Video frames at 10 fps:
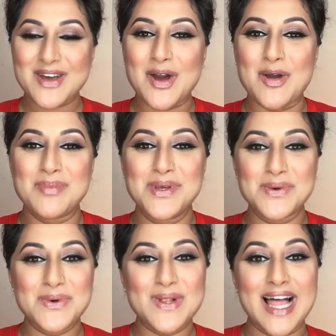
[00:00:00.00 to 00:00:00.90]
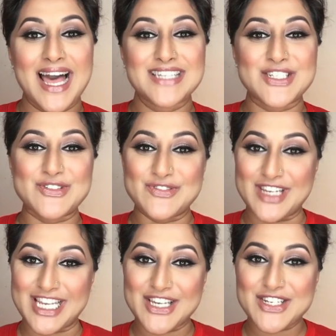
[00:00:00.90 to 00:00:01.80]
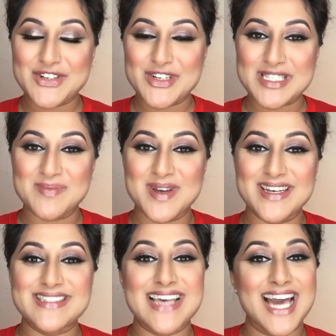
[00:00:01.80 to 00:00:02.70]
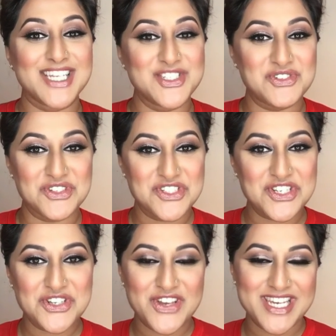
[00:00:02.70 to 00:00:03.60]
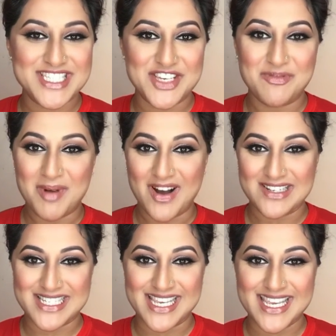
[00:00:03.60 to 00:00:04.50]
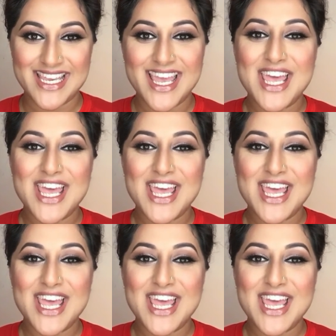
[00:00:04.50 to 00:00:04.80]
Hope you all had a really good Christmas and enjoyed your New Year's Eve party.